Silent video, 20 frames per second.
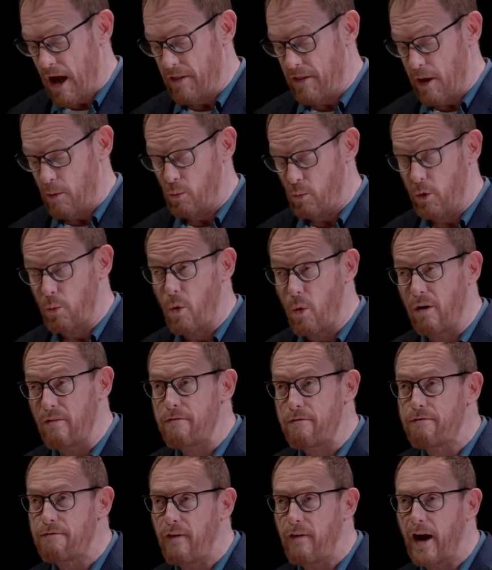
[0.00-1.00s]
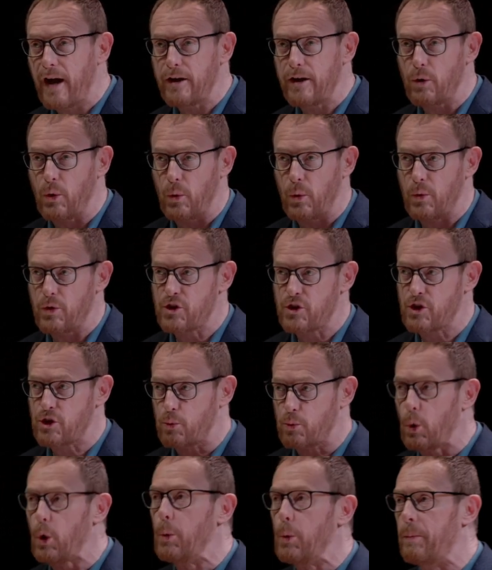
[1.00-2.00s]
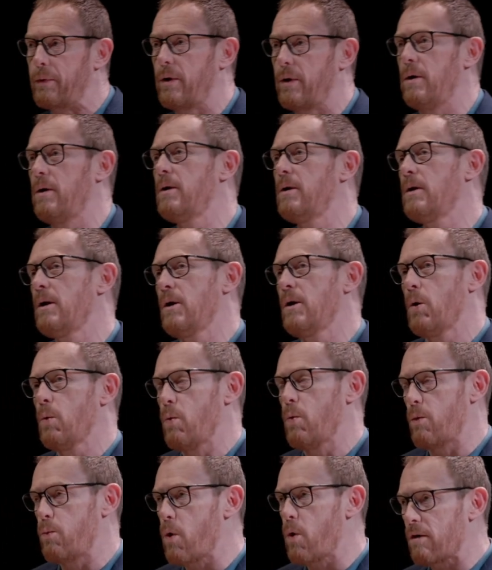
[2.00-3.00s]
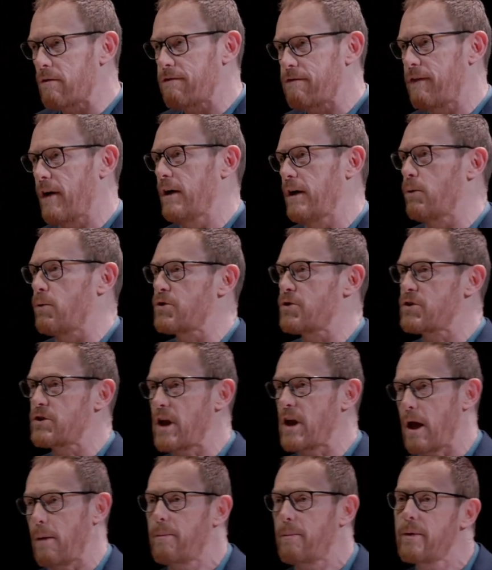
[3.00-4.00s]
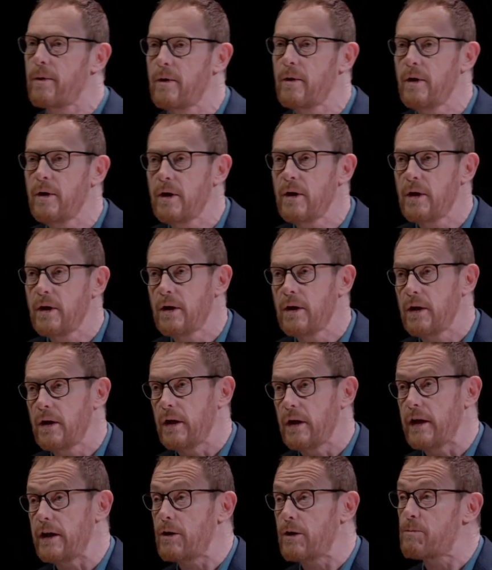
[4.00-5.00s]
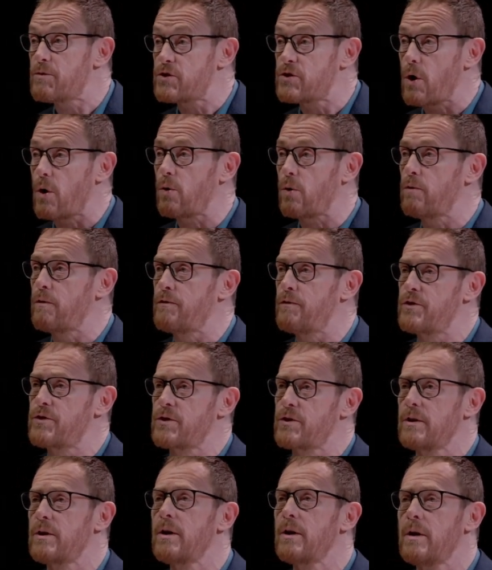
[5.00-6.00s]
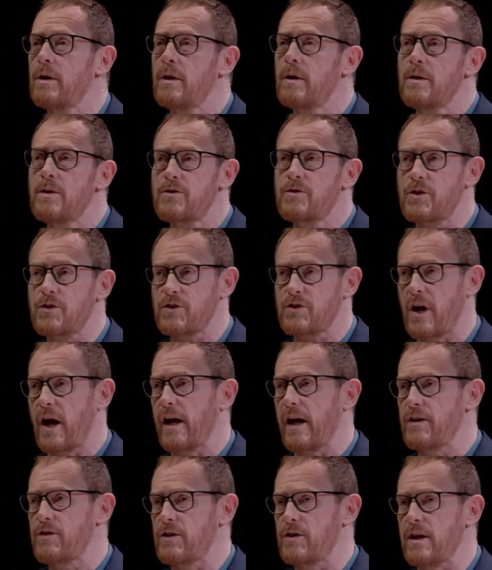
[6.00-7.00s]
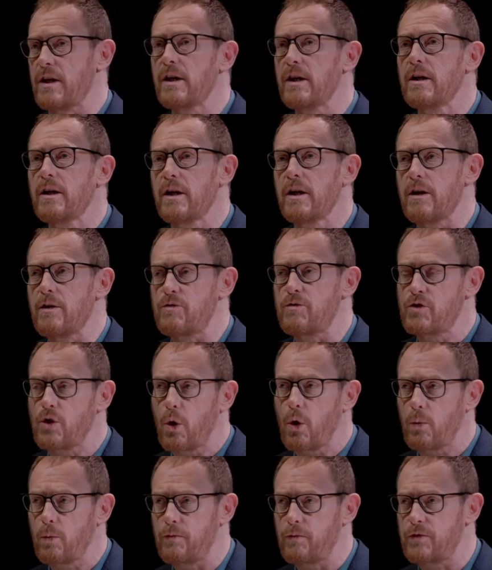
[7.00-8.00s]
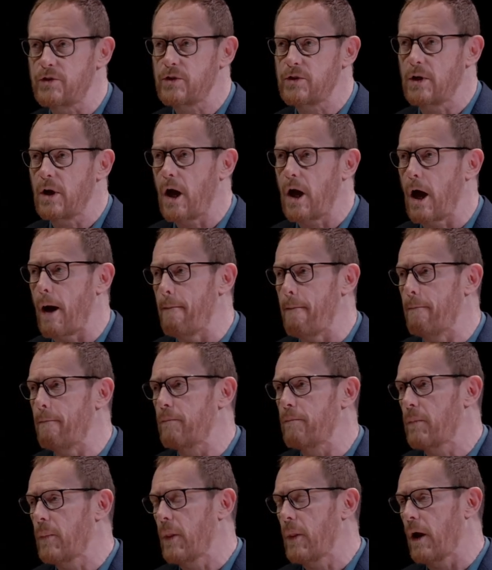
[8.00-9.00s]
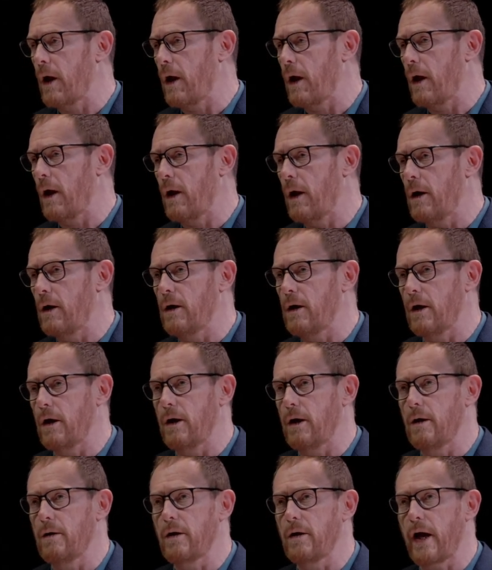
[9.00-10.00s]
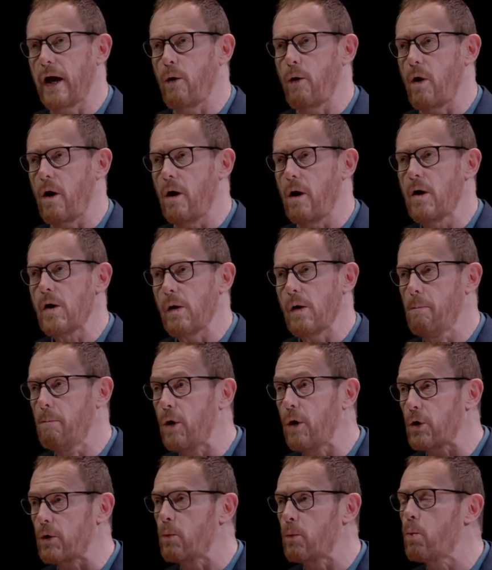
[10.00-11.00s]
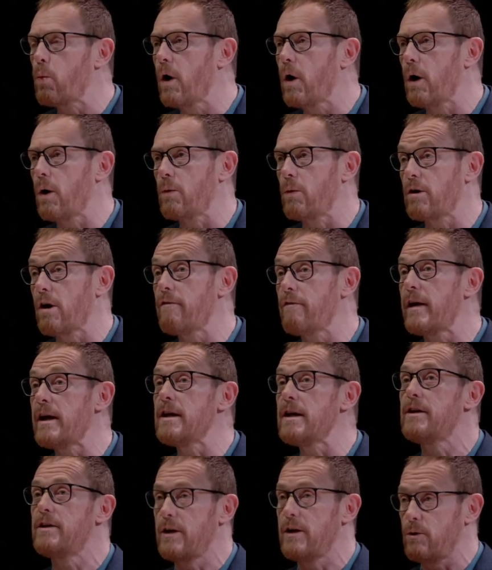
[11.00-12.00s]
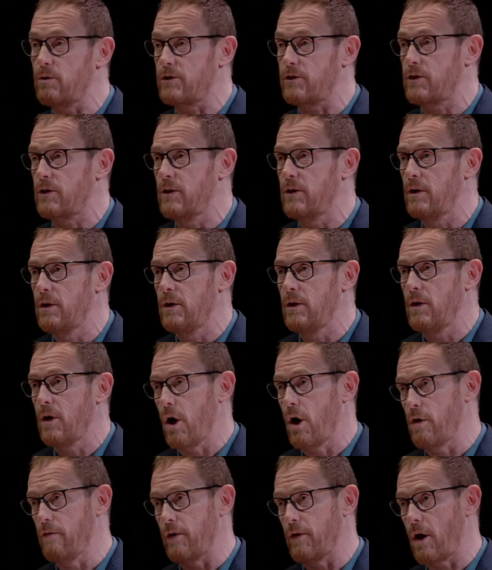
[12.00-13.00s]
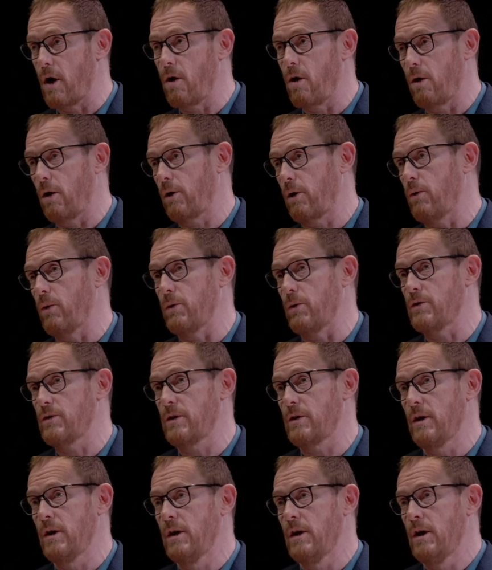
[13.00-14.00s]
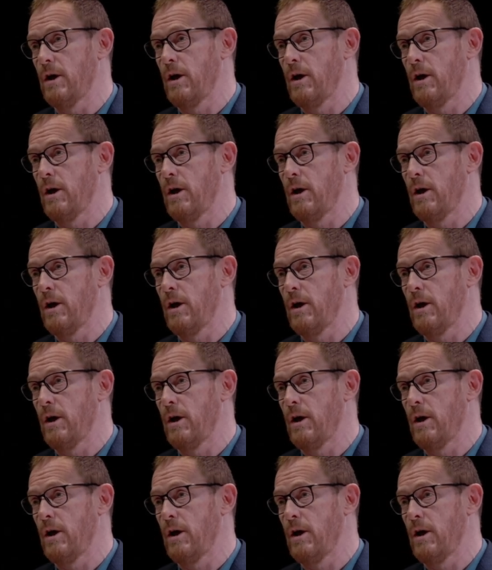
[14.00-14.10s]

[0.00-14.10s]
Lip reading: And then with one final swoop, with one final step, it absolves society, it absolves our modern world of any guilt over the Holocaust,